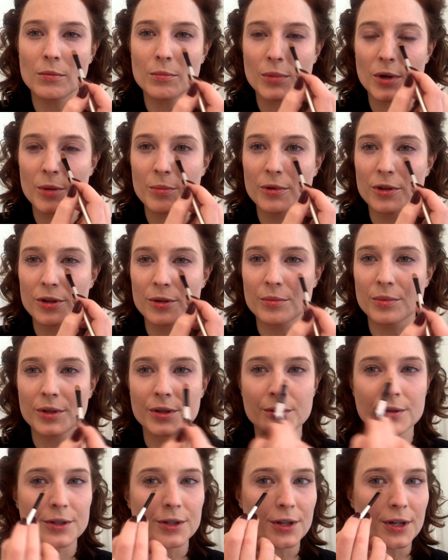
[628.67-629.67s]
purple or
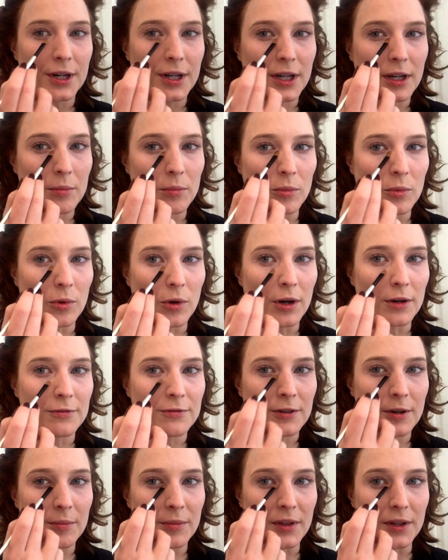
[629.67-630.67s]
blue. You're going to get more
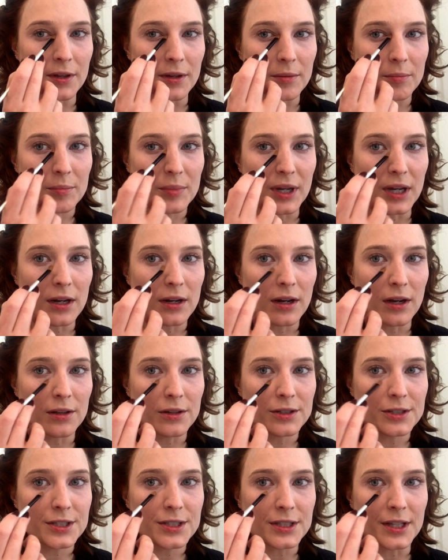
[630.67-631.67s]
from the pink
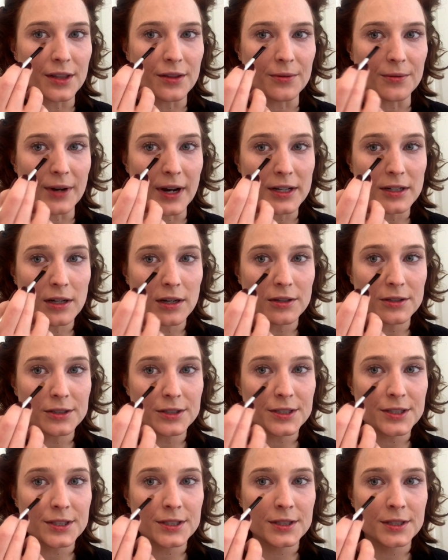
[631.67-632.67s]
colors and the red
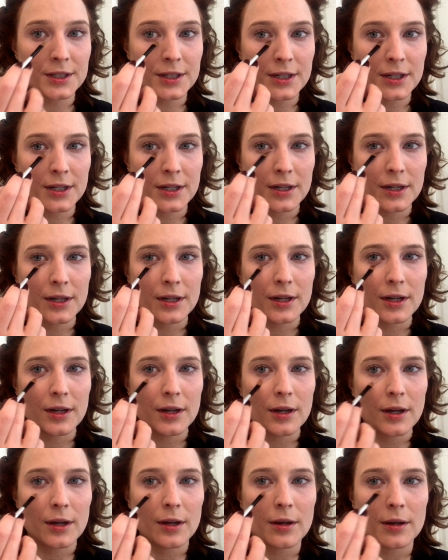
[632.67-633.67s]
colors.
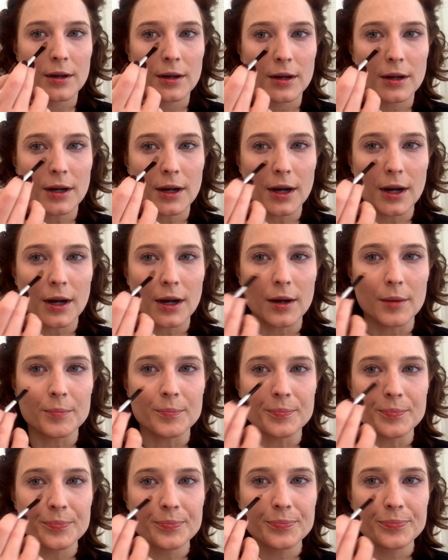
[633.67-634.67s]

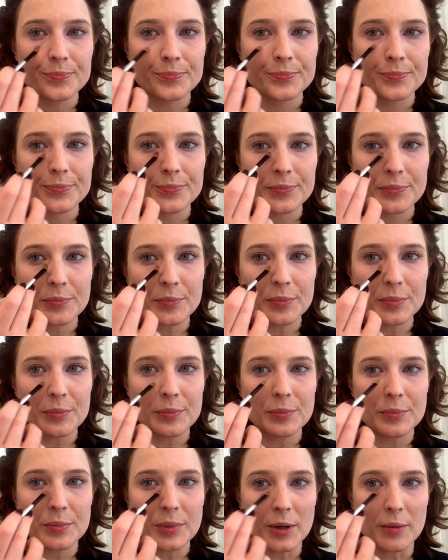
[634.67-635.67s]

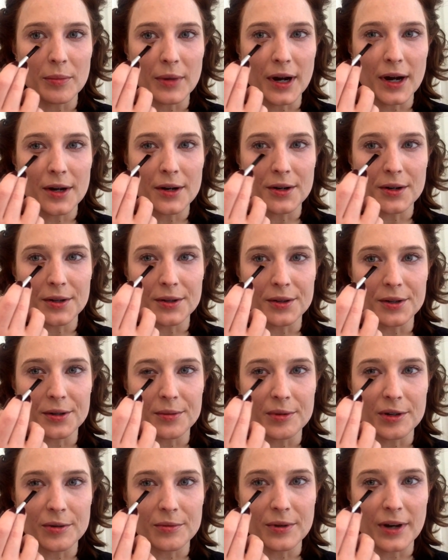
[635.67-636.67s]
But mine are a little
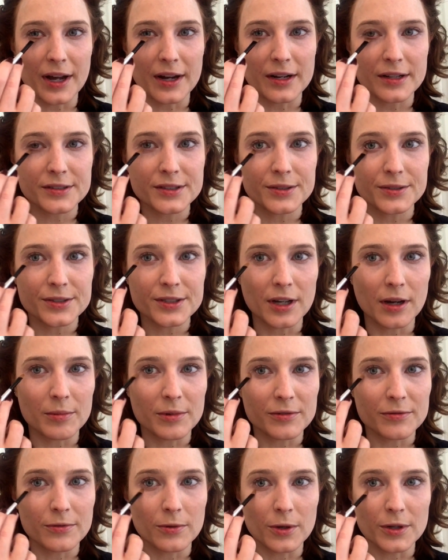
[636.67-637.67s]
bit red, as you saw
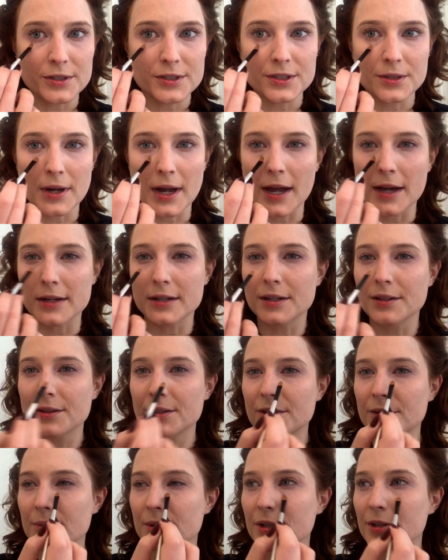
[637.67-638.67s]
before. So adding a
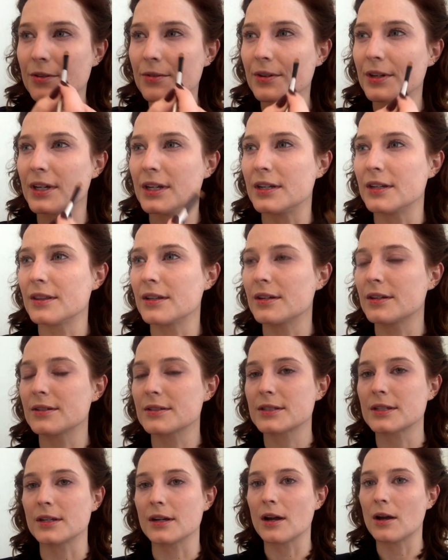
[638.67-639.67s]
little bit of green in there
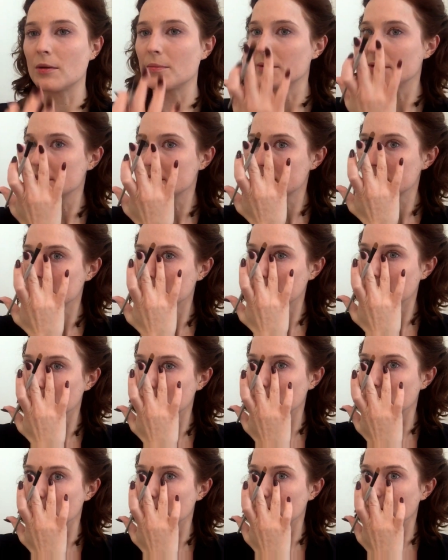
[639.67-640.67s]
is going to help us a
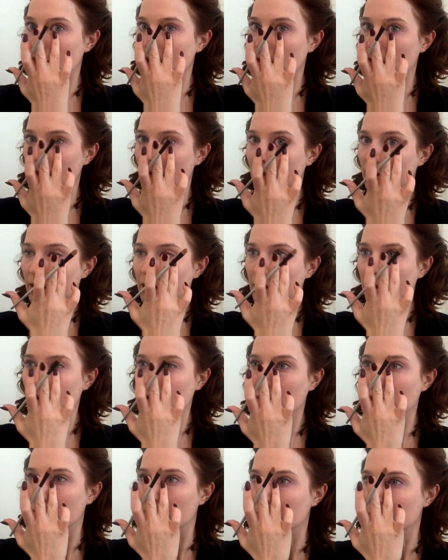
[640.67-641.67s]
little later.
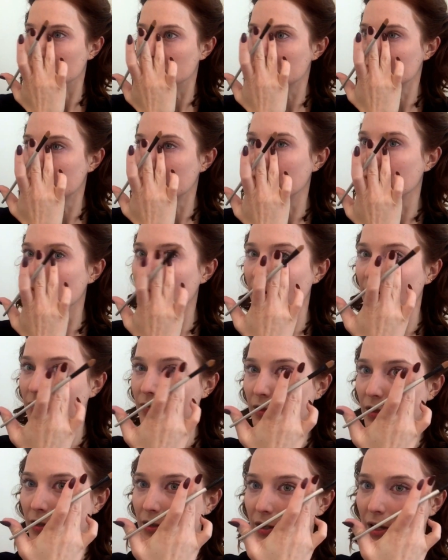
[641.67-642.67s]
And I'm just getting rid of
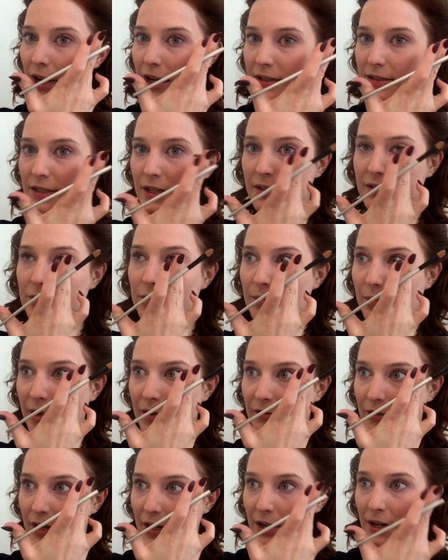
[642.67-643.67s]
a little excess with
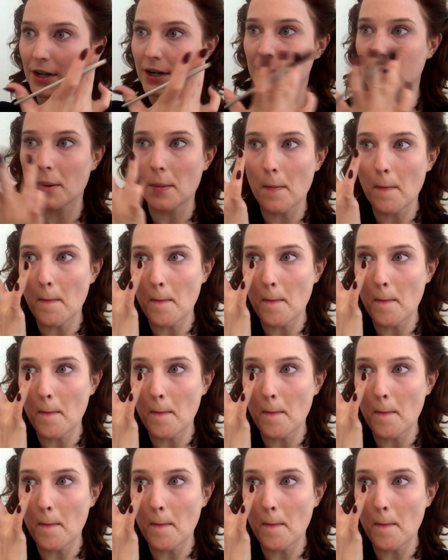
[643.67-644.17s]
my finger,